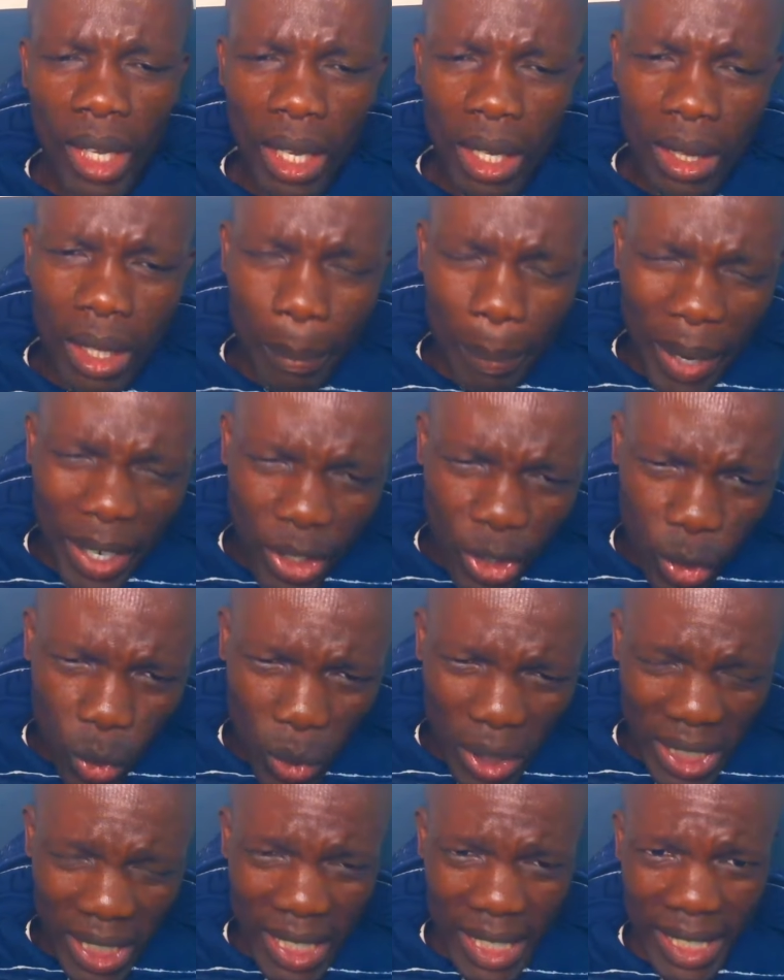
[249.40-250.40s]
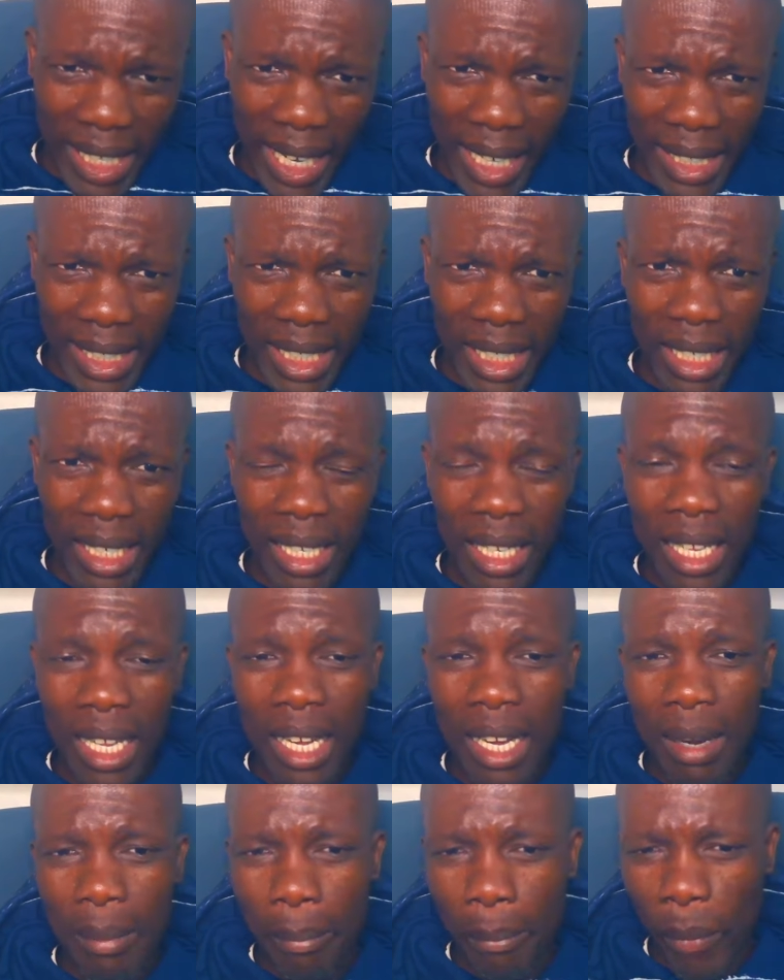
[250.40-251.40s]
The bad news is that
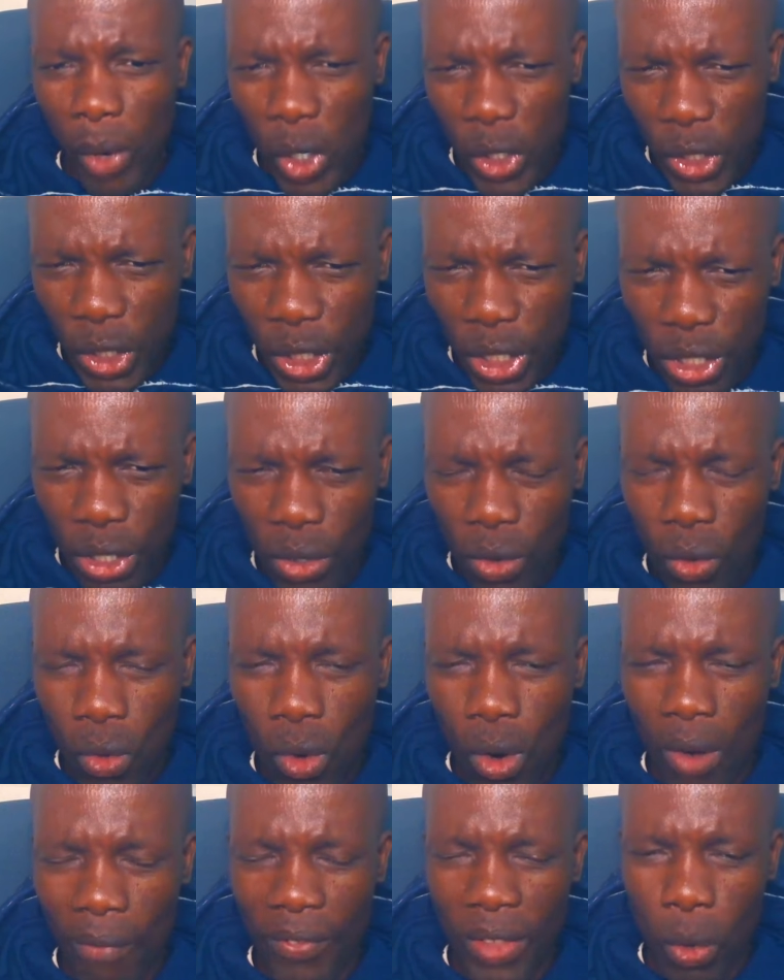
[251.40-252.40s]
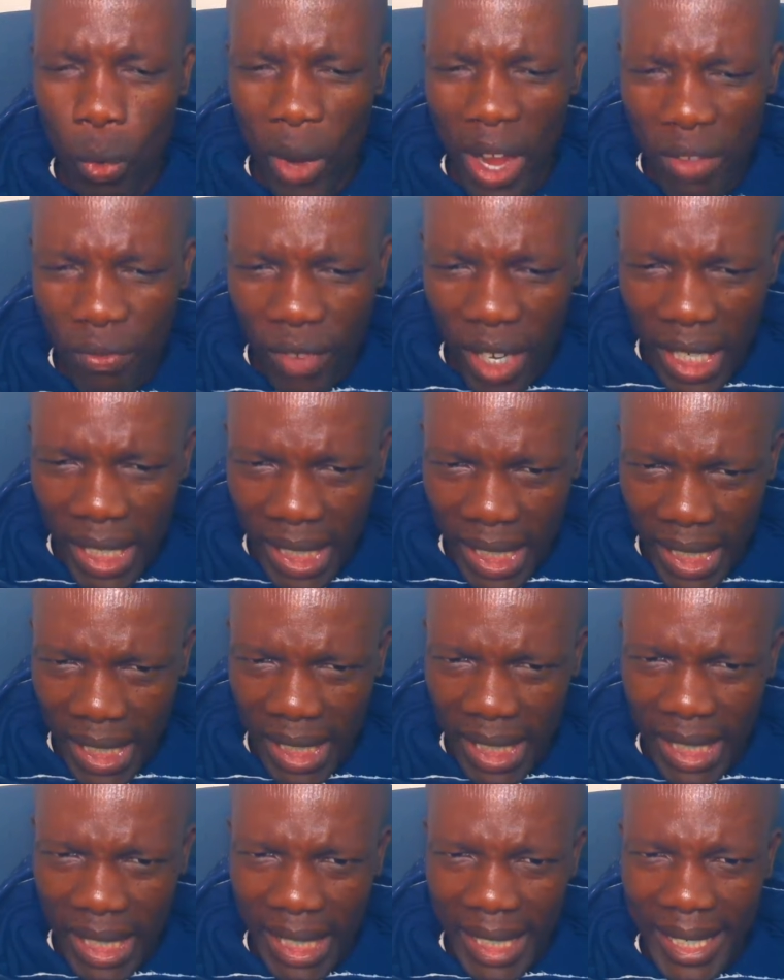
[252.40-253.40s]
most of the waivers
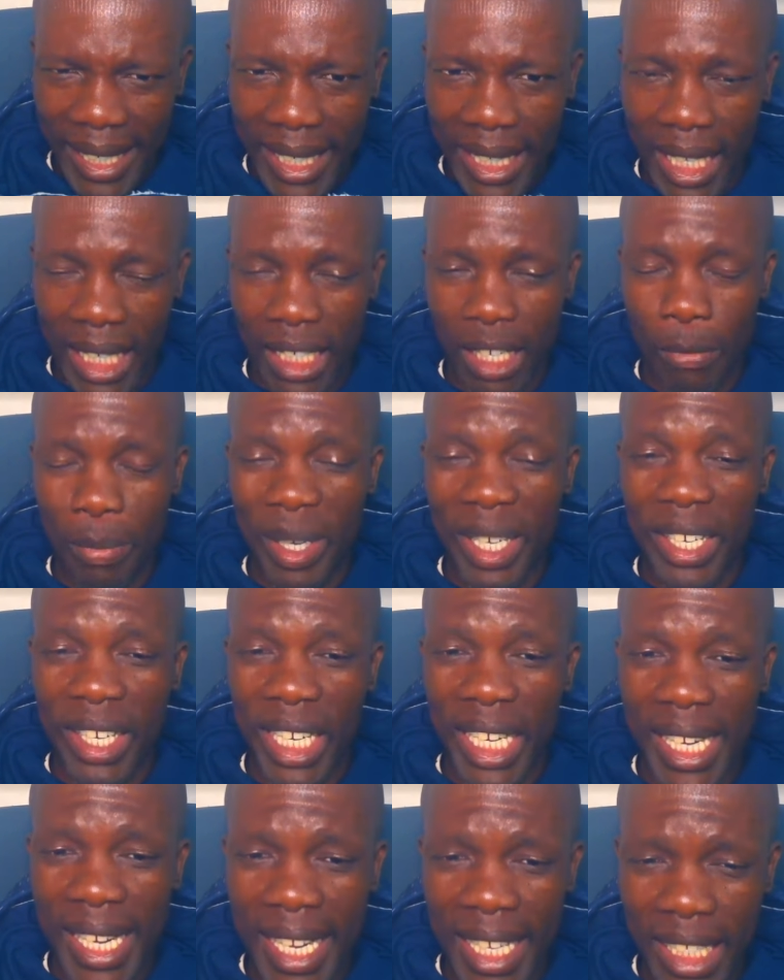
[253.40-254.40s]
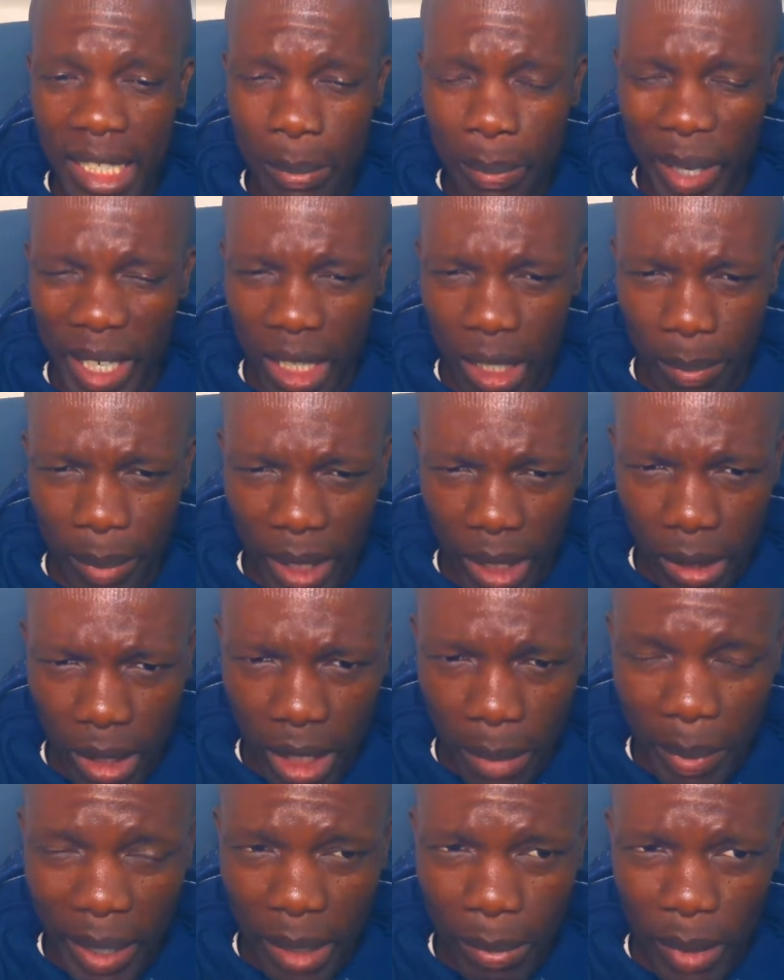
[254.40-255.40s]
that have been released by the
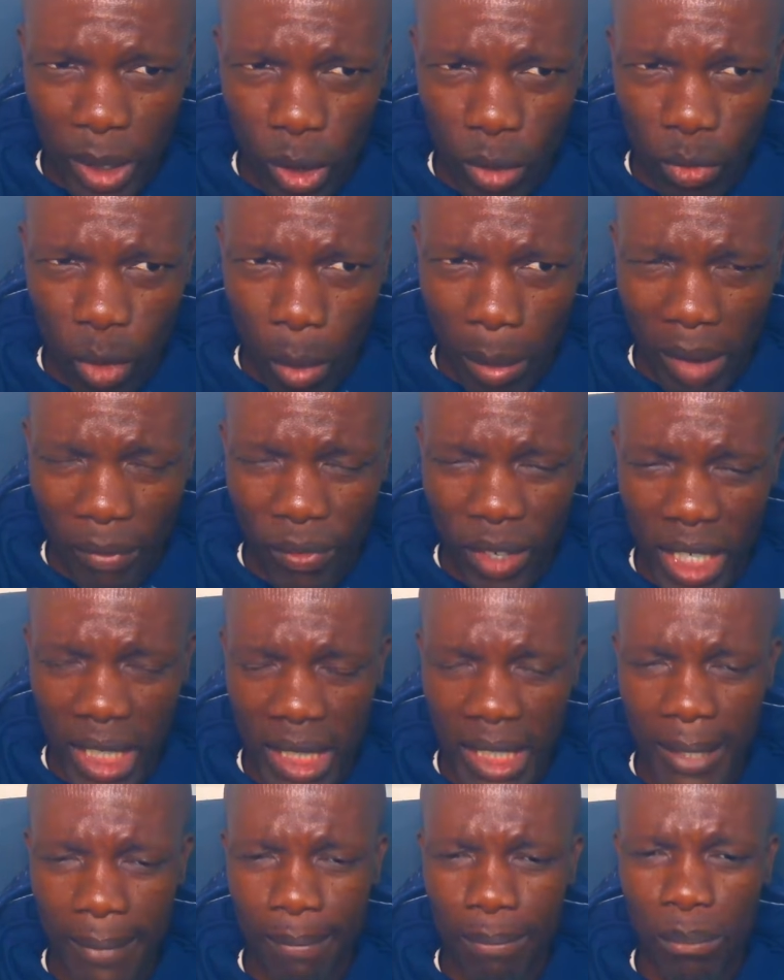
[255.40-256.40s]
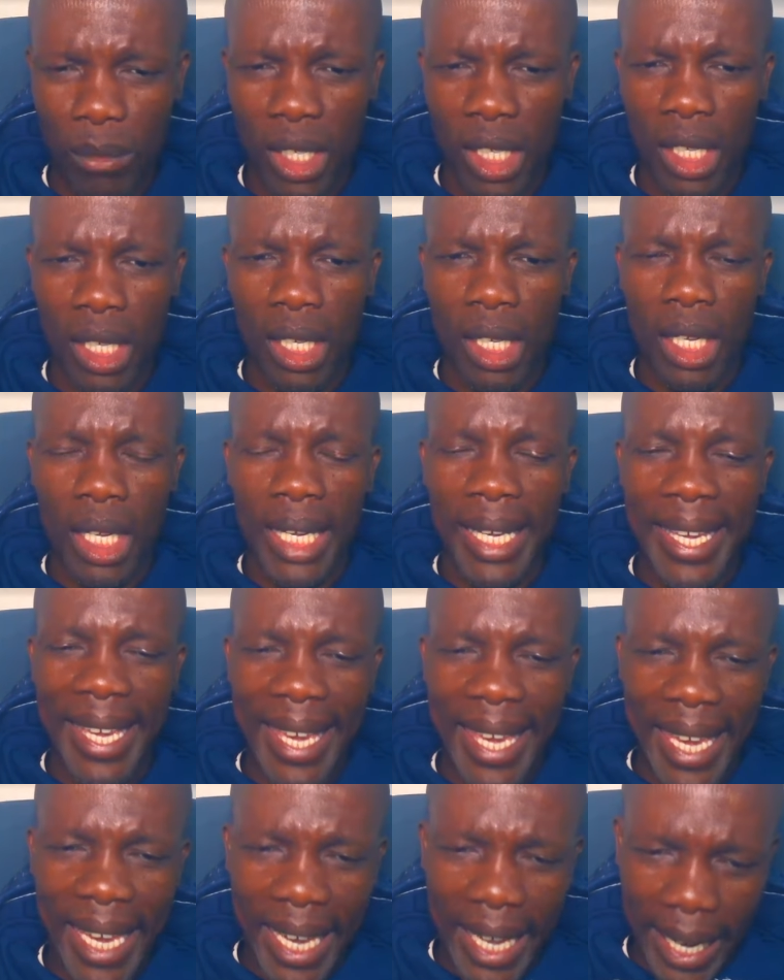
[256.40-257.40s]
Department of Home Affairs
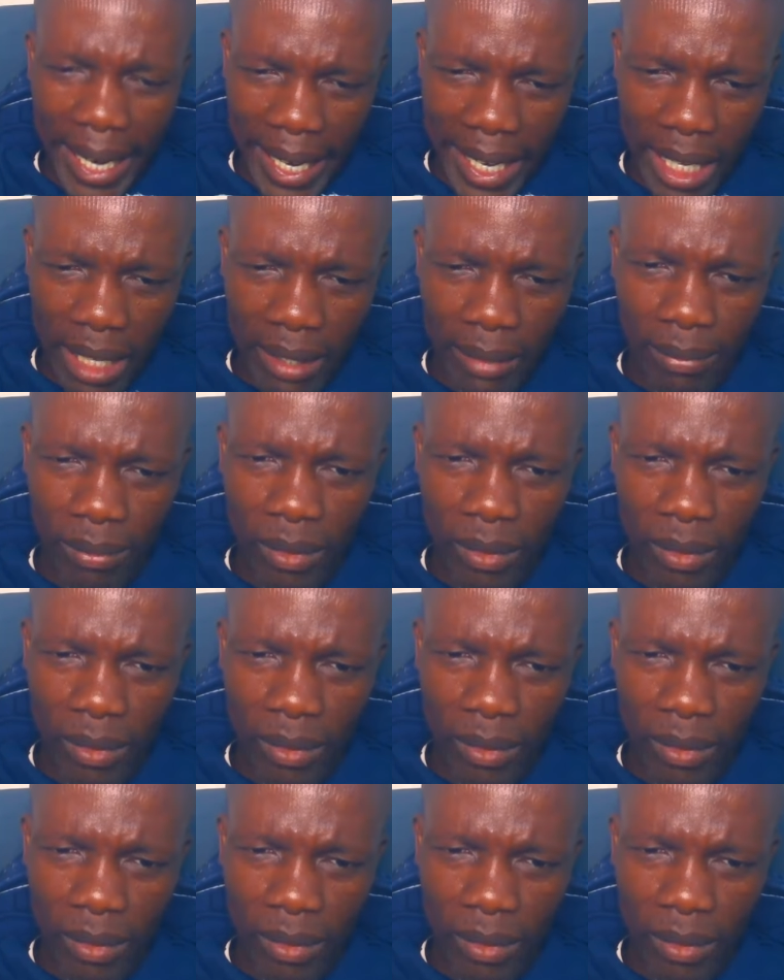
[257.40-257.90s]
carry